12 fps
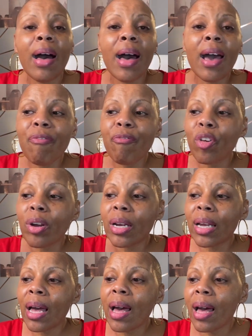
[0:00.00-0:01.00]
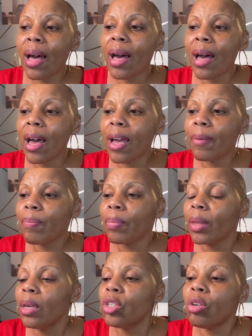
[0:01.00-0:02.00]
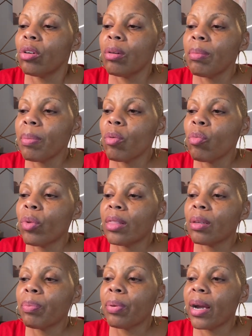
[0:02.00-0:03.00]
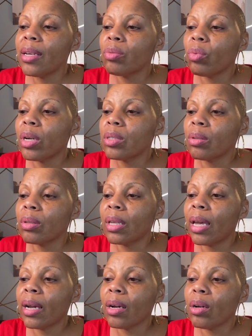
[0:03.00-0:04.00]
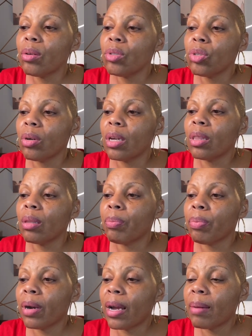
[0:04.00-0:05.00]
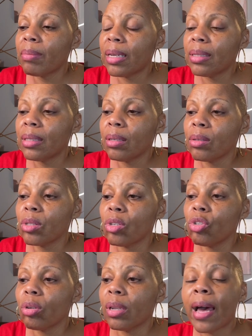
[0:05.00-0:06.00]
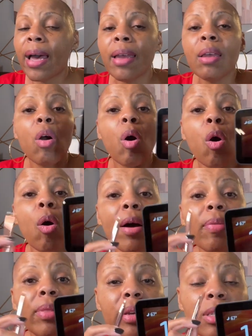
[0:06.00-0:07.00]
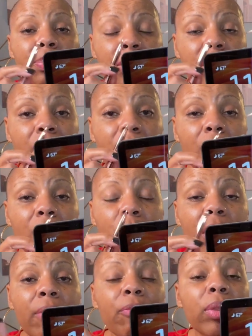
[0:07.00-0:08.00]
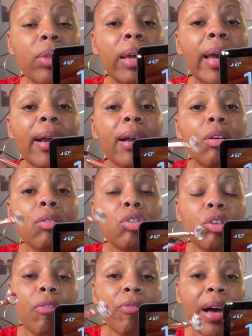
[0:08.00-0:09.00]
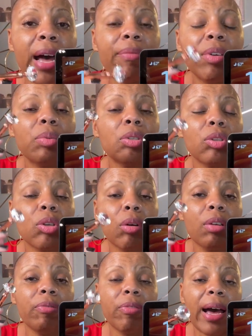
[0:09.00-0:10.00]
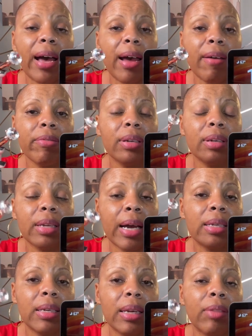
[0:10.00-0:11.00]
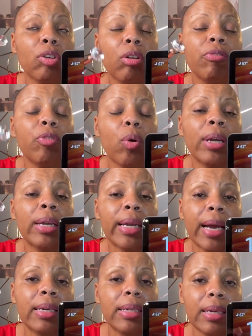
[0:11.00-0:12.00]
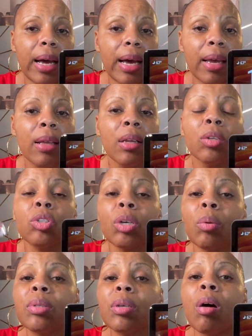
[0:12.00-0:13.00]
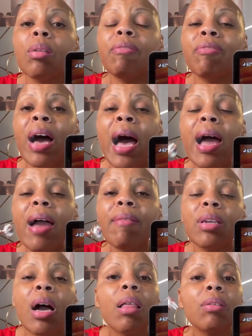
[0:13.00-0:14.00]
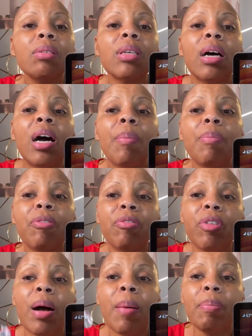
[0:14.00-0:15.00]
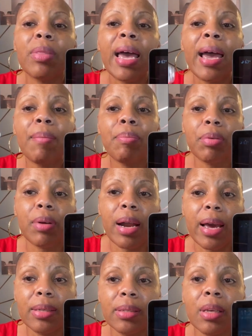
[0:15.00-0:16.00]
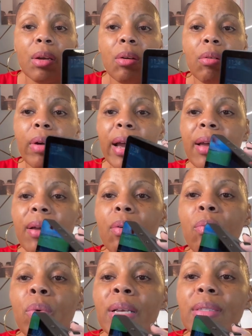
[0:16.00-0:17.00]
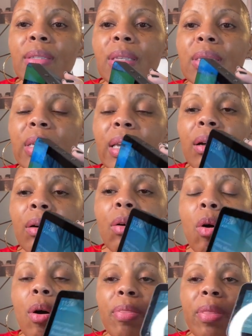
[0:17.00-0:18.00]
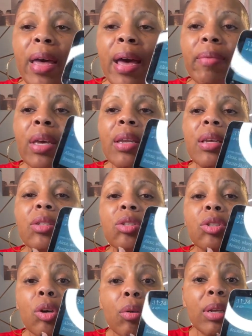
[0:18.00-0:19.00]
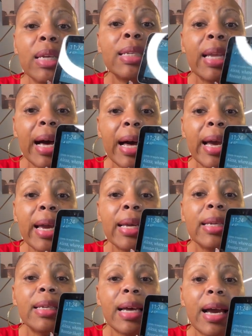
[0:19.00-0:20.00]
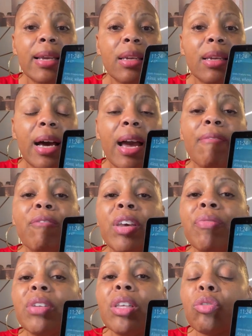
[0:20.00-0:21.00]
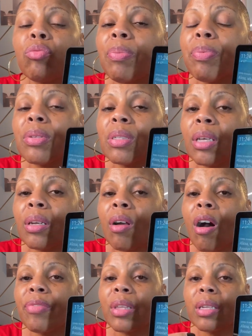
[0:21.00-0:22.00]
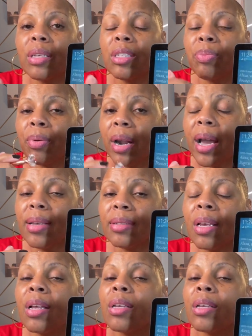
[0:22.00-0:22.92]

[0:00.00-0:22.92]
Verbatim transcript: I forgot." Do you remember what the price was on the Echo during the Prime Day deals in July? On this particular one for the Echo Show 5, it was $35.99, $34.99. So it's only $5 up from that price, right? What's the sale on that? It is $39.99, 53% off the list price.